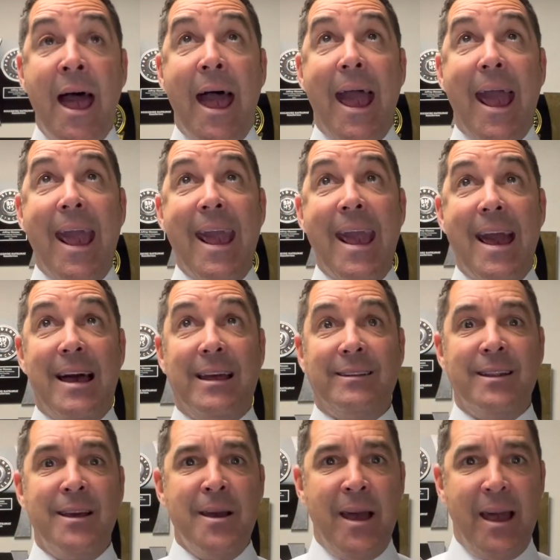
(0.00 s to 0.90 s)

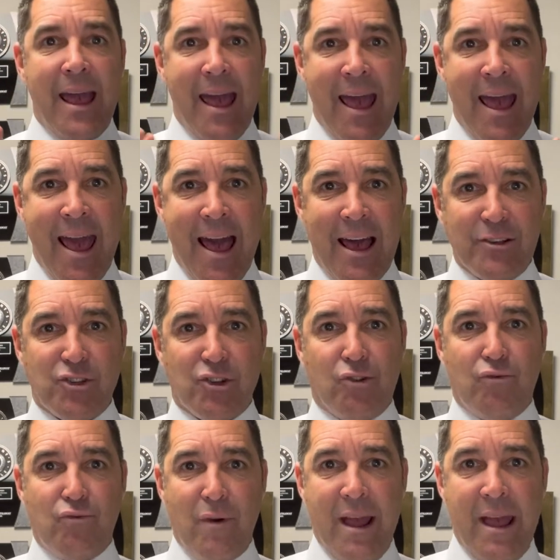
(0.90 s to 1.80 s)
And it has
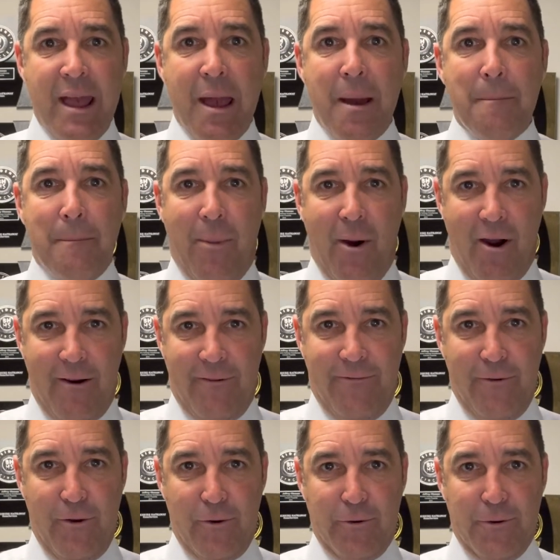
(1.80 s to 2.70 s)
great bar
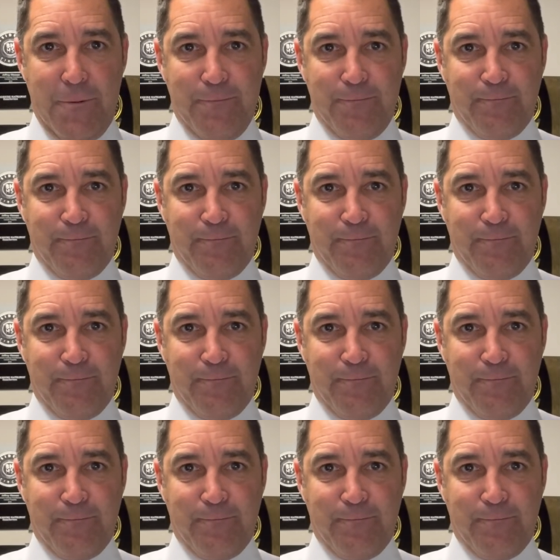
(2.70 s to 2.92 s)
food.